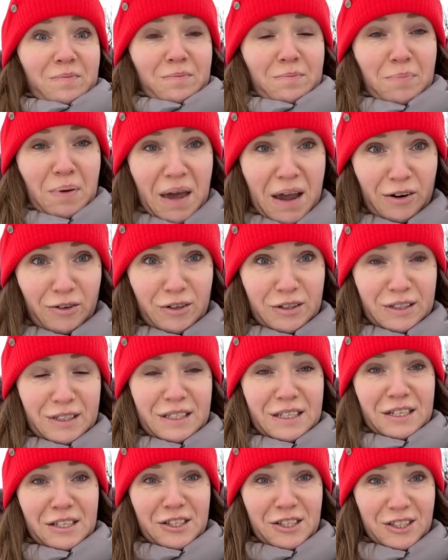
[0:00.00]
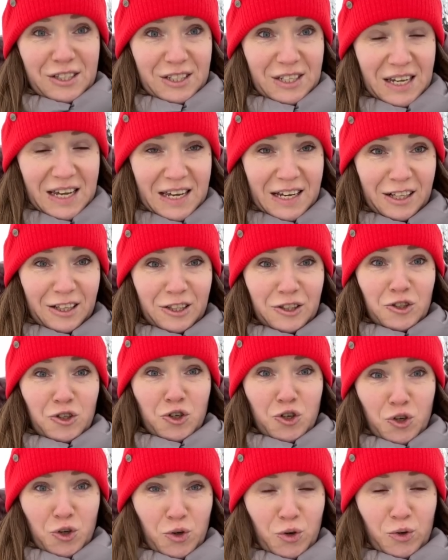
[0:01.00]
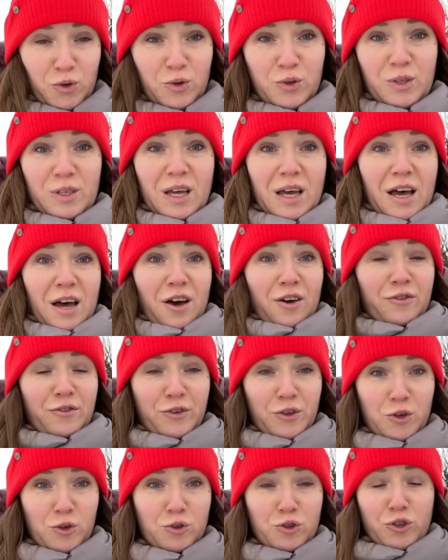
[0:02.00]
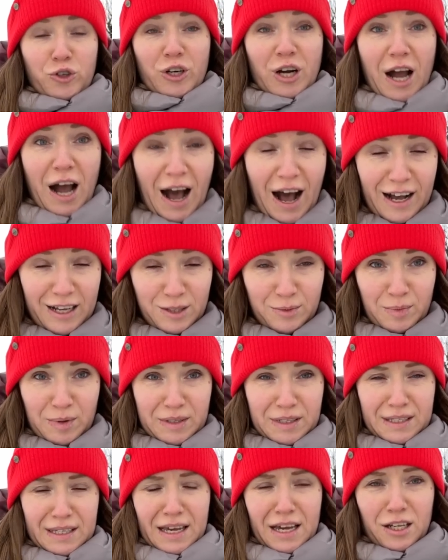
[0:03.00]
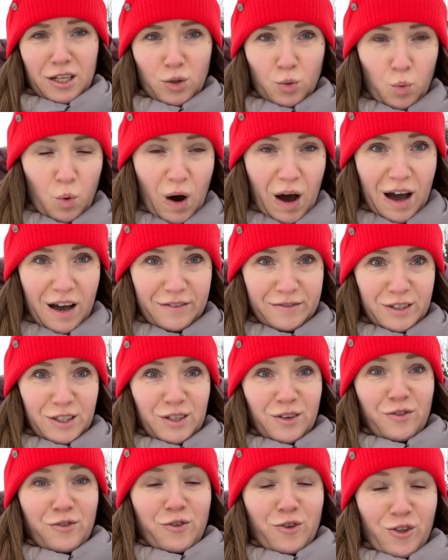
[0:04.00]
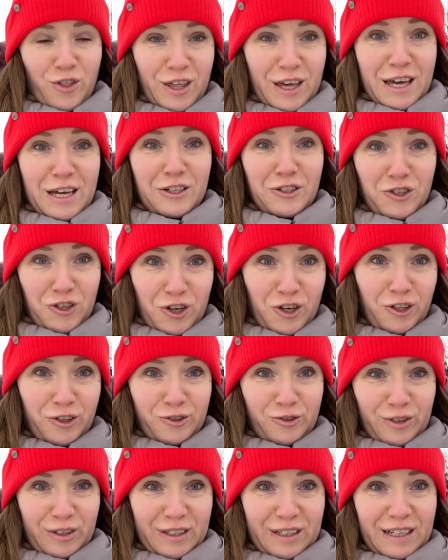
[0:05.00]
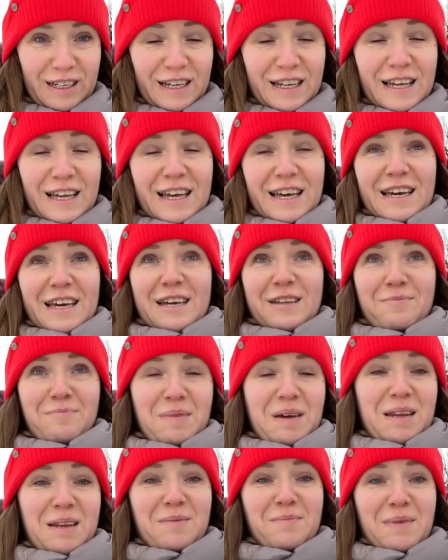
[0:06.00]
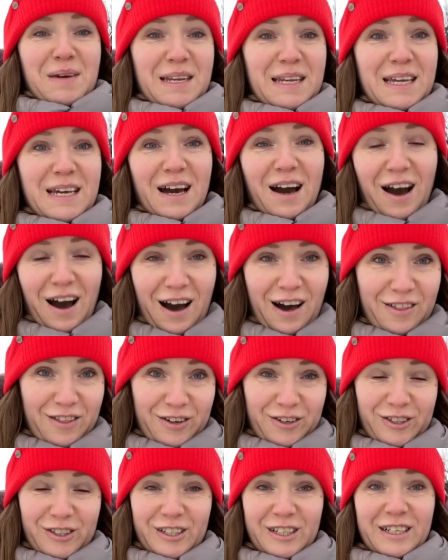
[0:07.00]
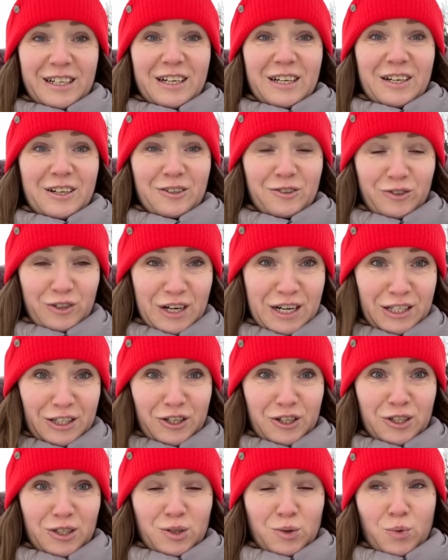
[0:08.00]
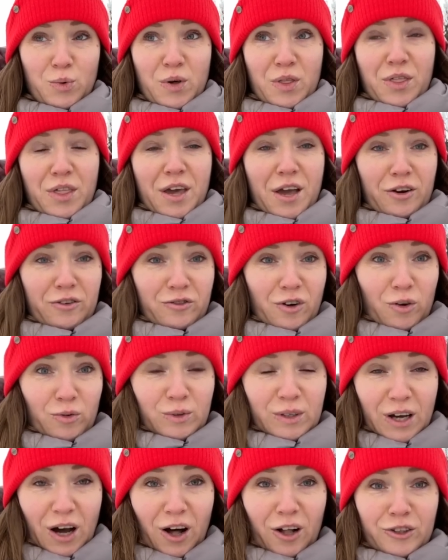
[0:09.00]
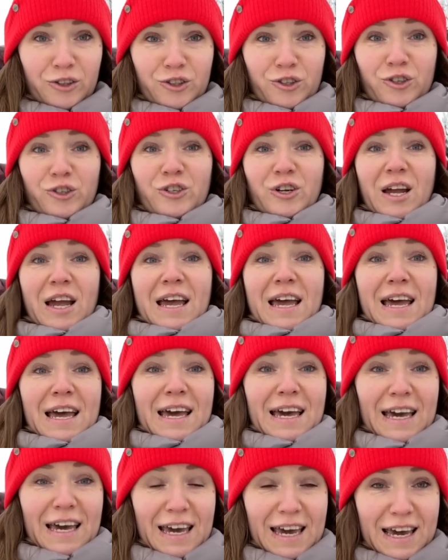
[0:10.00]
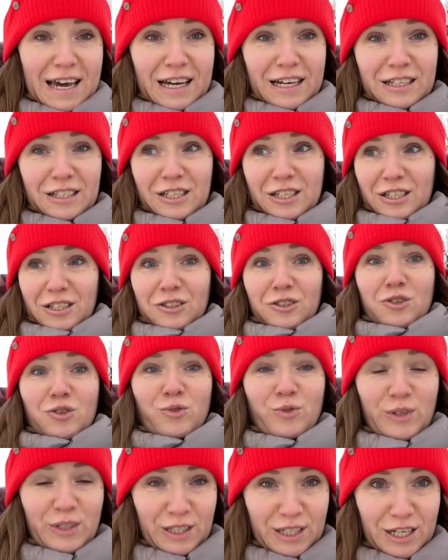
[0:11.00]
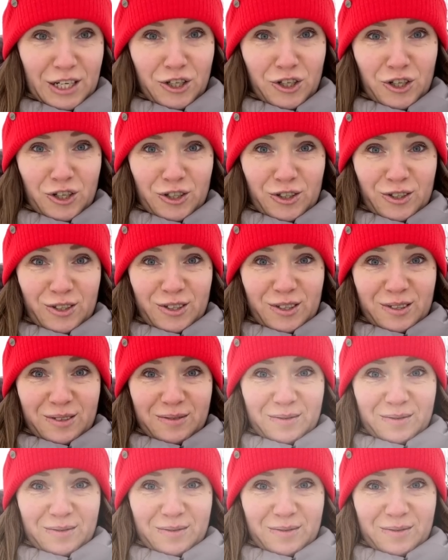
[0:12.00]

parents still choose future husbands and wives for their children, and many other regions with their own culture and traditions.